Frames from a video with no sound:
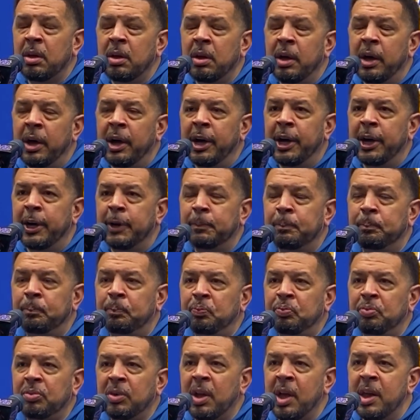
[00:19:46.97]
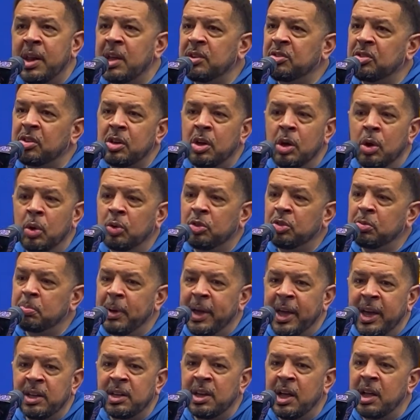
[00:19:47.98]
And as a coach,
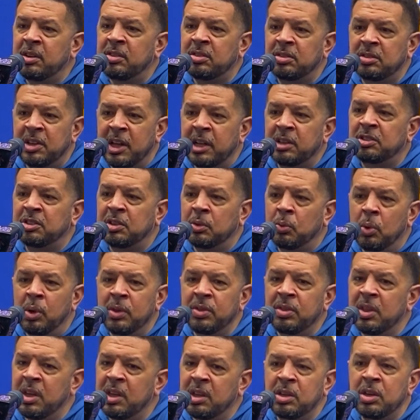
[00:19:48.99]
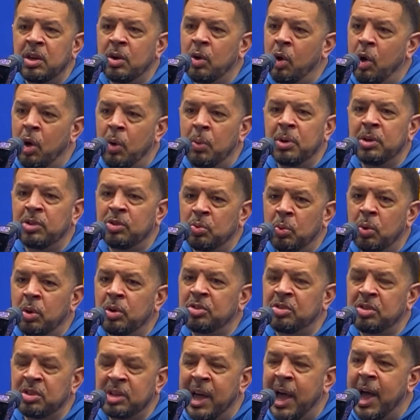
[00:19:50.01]
man, that's the one thing you always
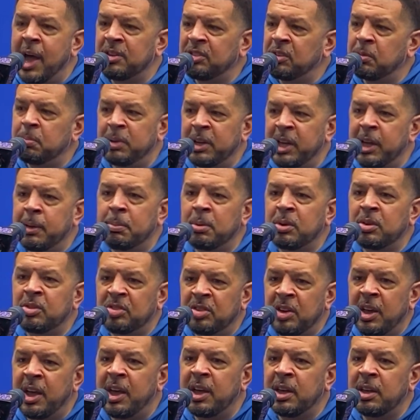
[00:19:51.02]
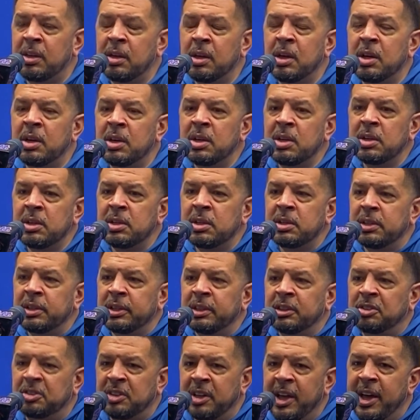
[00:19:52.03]
want your guys to be able to say
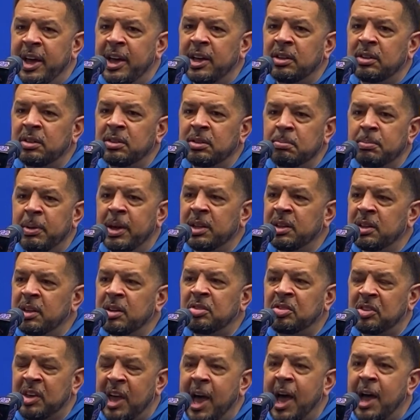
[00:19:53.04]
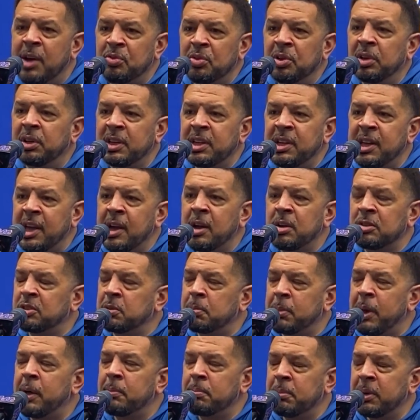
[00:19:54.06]
is that, man, this guy really cares
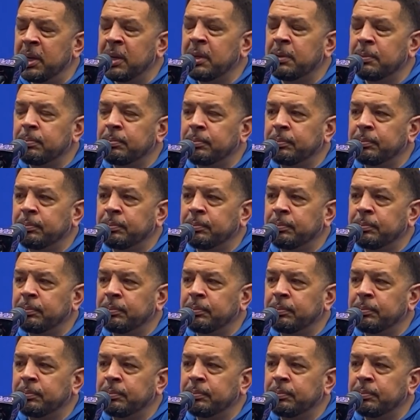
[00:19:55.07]
about me.